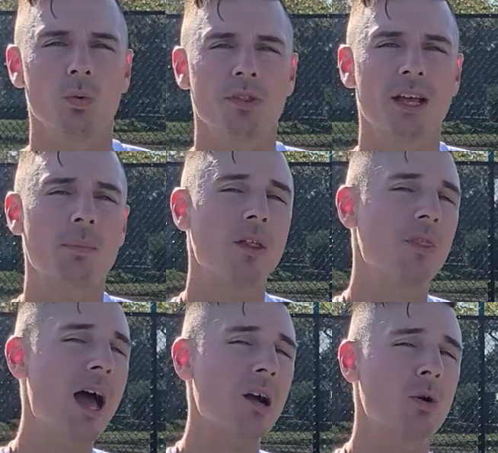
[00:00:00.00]
the thing about
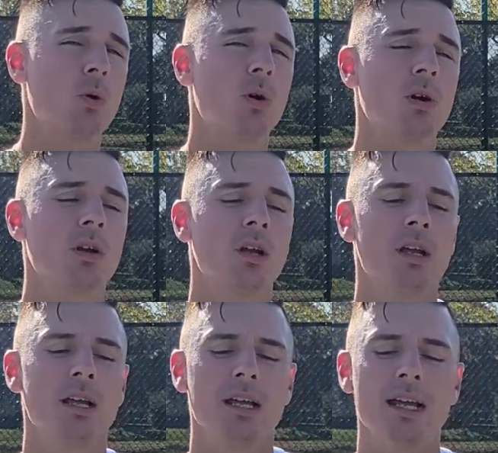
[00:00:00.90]
that core
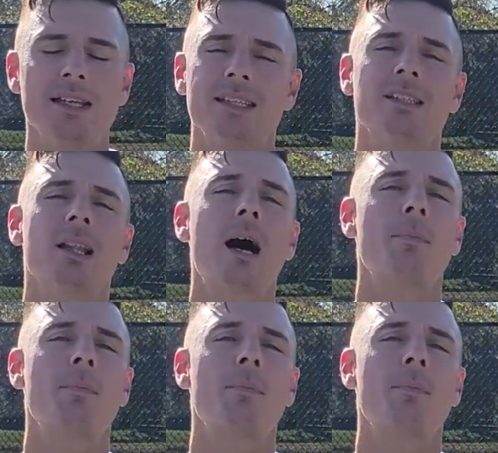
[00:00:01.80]
is it's a lot